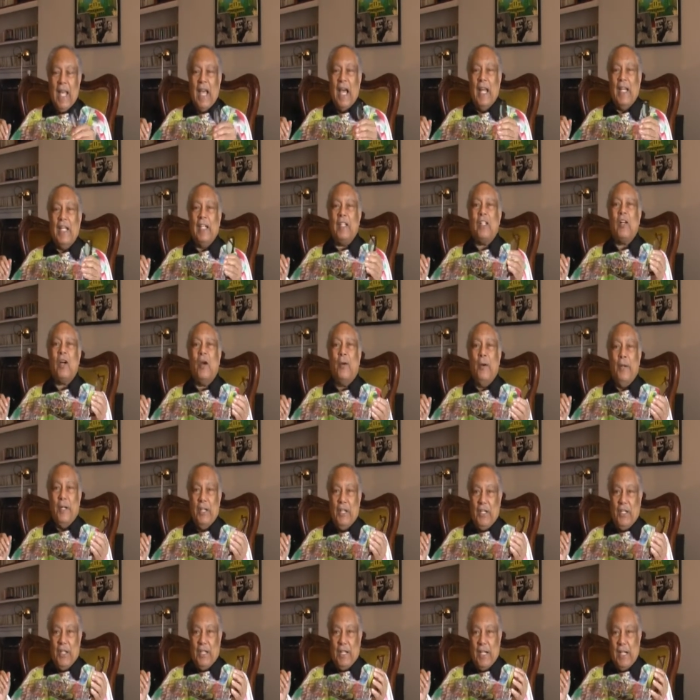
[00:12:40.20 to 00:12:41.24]
and
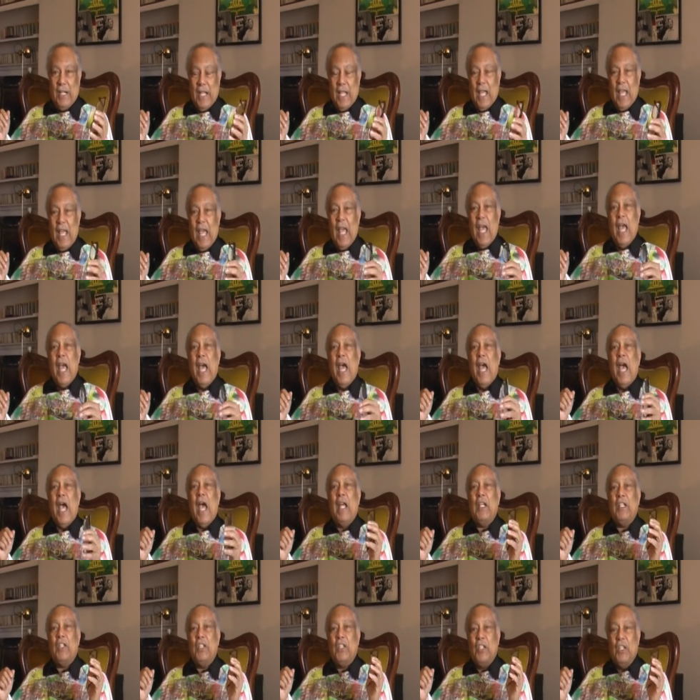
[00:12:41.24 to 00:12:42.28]
encouraged,
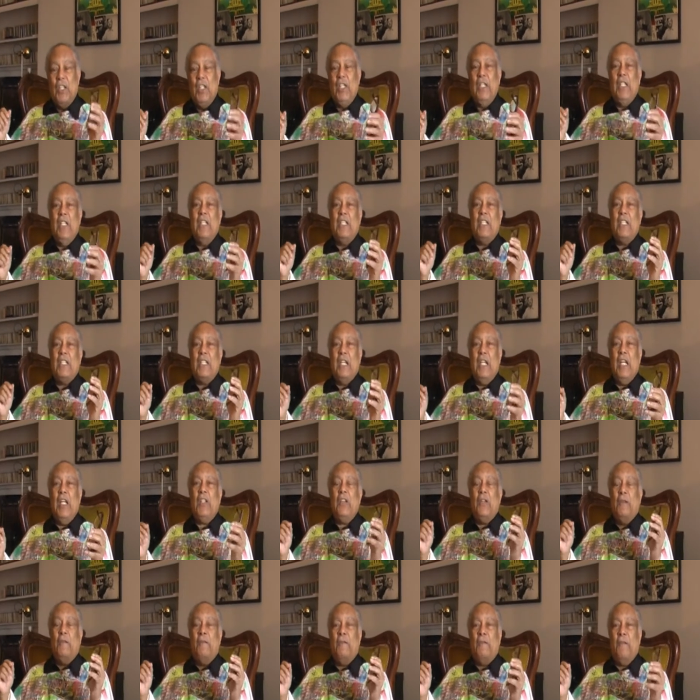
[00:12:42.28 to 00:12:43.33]
and she
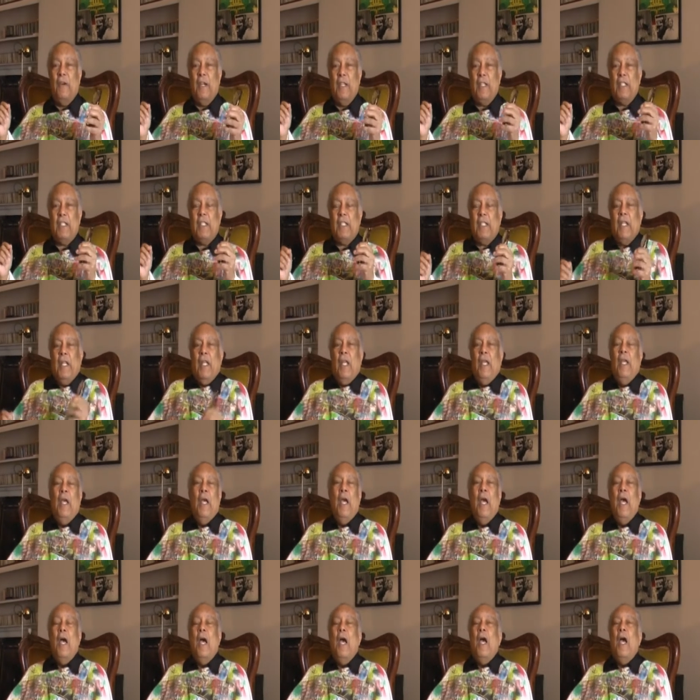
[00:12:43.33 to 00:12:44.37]
staged the first
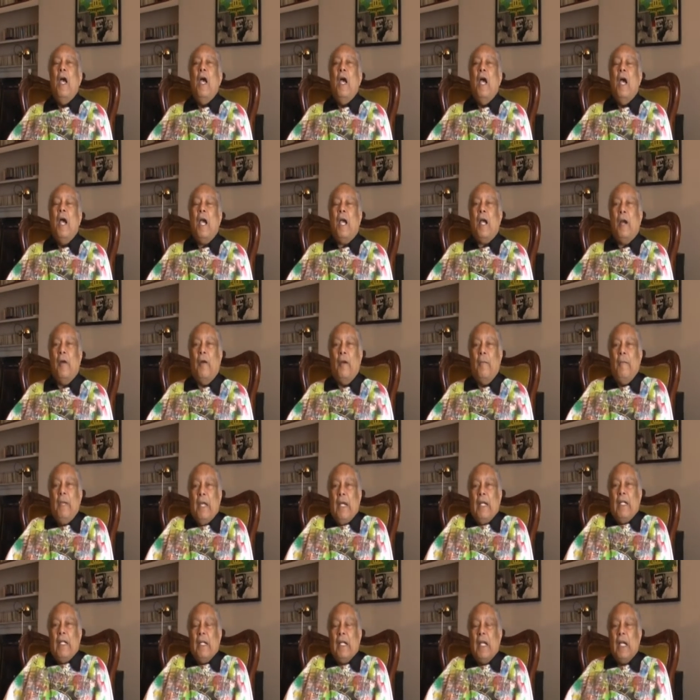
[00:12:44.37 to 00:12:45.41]

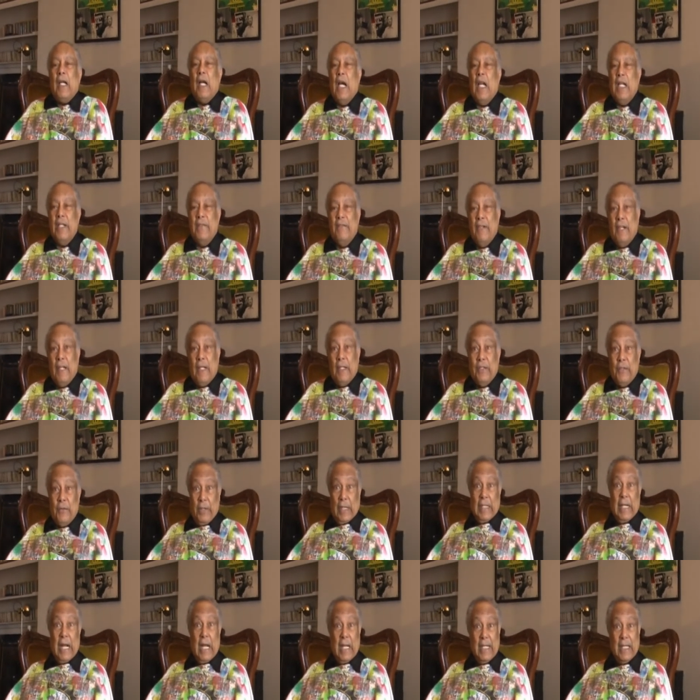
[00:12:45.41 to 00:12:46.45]
Caribbean carnival,
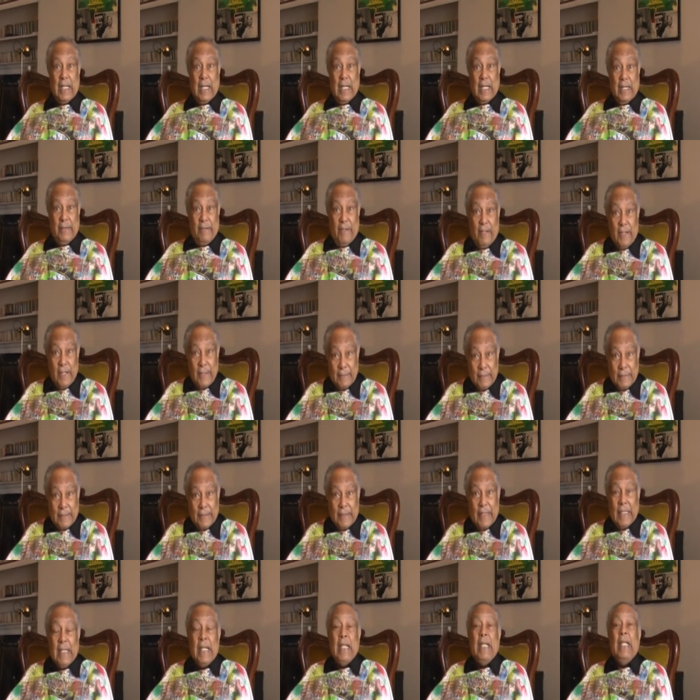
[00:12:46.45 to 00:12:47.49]
Trinidad carnival,
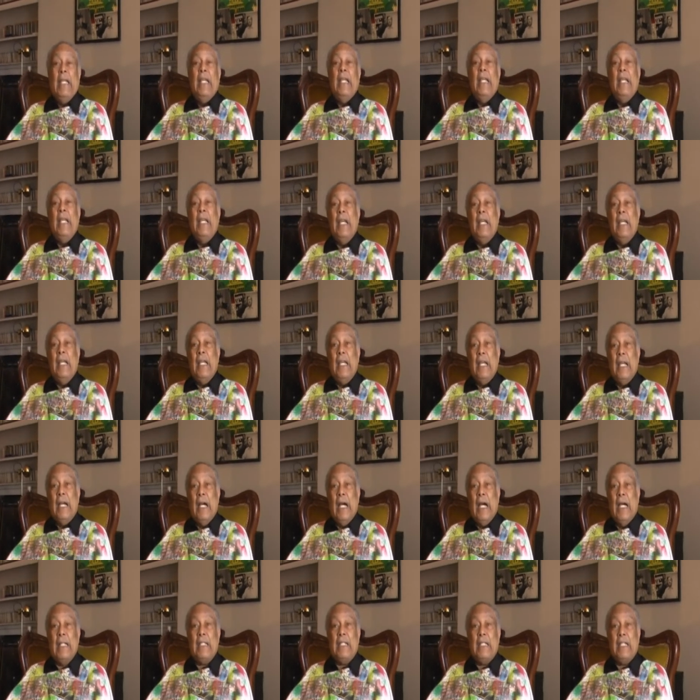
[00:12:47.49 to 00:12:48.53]

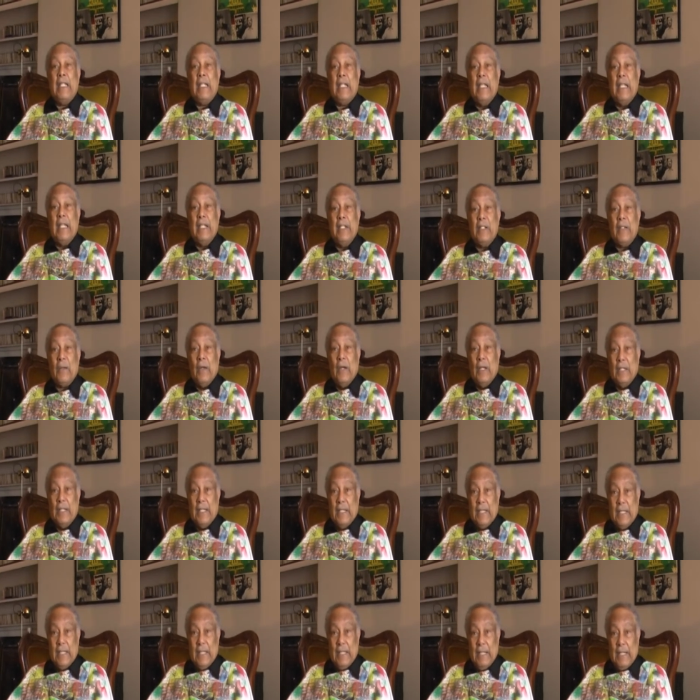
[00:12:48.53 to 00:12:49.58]
at King's
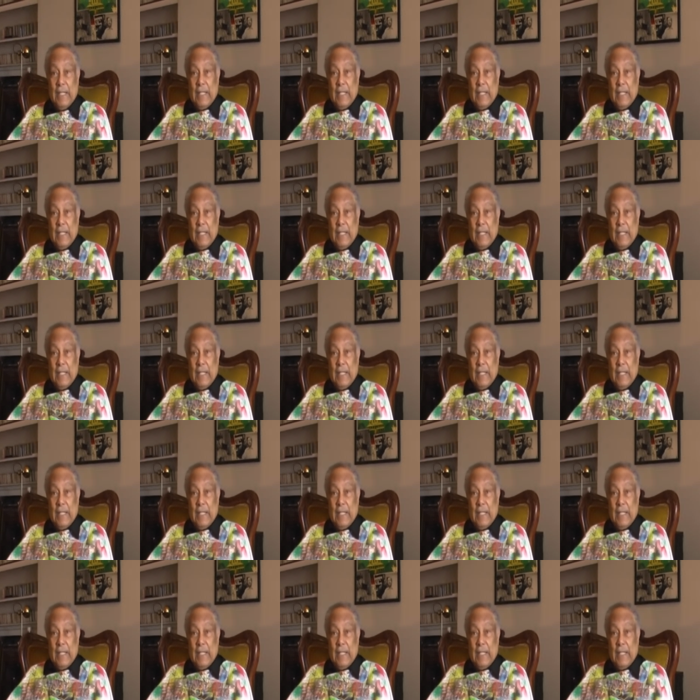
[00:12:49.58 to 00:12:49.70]
Cross